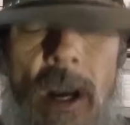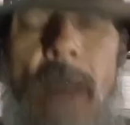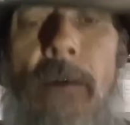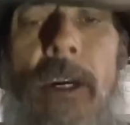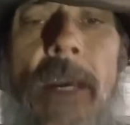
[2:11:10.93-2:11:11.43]

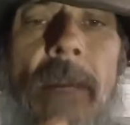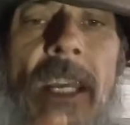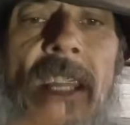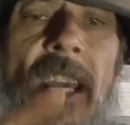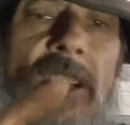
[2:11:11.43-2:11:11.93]
prohibiting
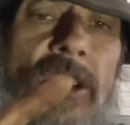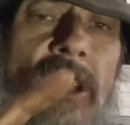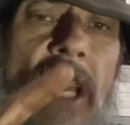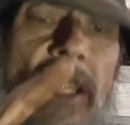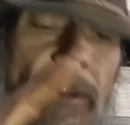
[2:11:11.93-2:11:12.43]
the
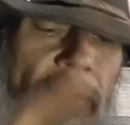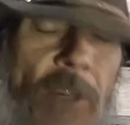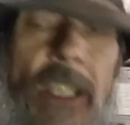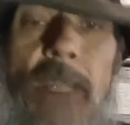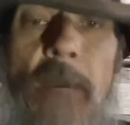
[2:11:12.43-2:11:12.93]
exercise of
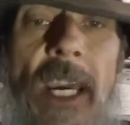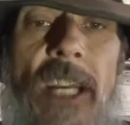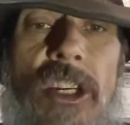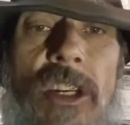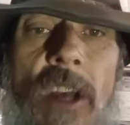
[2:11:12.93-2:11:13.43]
free
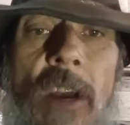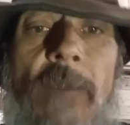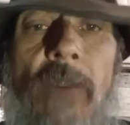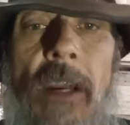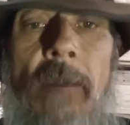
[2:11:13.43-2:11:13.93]
speech,
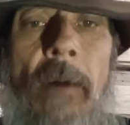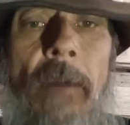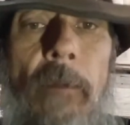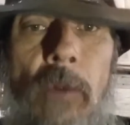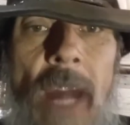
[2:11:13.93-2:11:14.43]
freedom of the
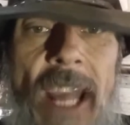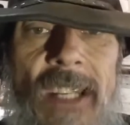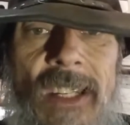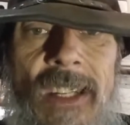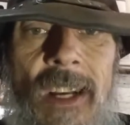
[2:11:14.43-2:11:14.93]

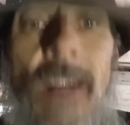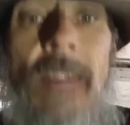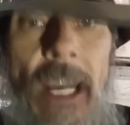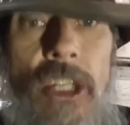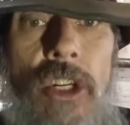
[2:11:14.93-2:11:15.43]
press.
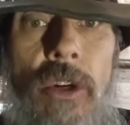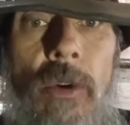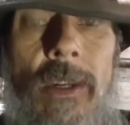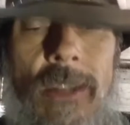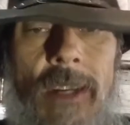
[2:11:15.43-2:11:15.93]
That's you,
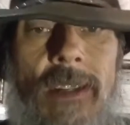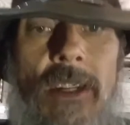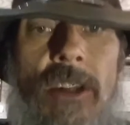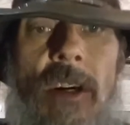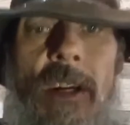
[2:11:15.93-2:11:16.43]
citizen
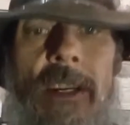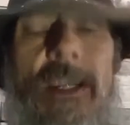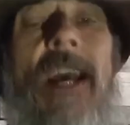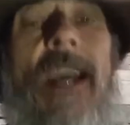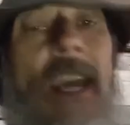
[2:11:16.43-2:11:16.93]
journalists,
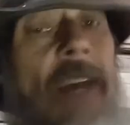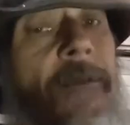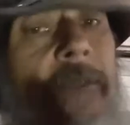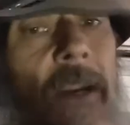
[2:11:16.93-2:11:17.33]
and freedom